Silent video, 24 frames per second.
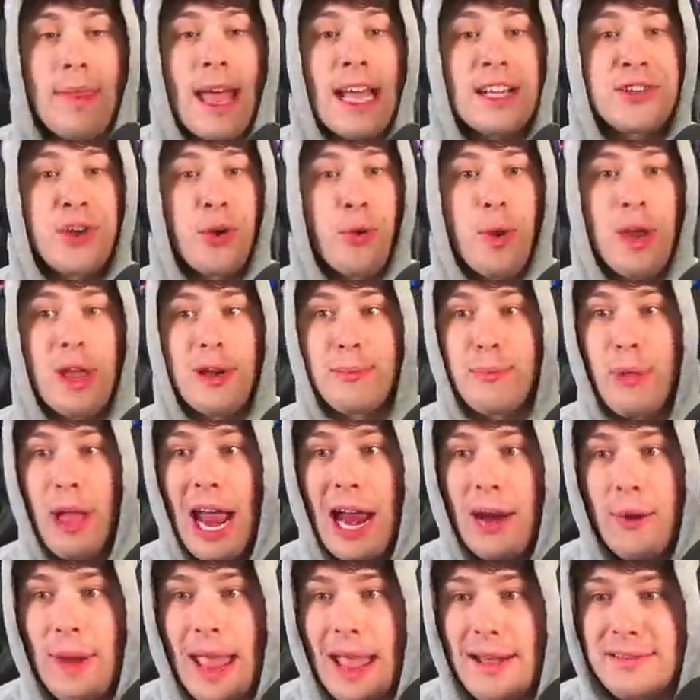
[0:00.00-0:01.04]
up, that's a real
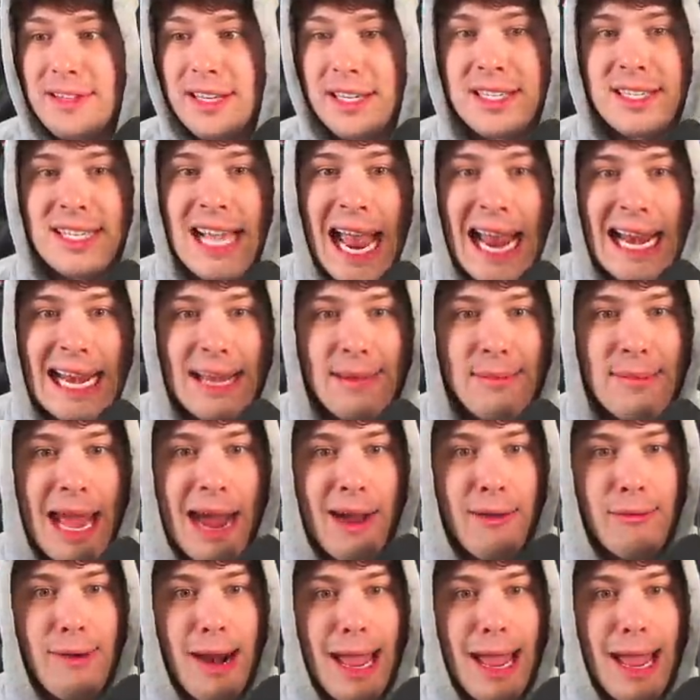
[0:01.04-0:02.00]
player. We have to sign him now,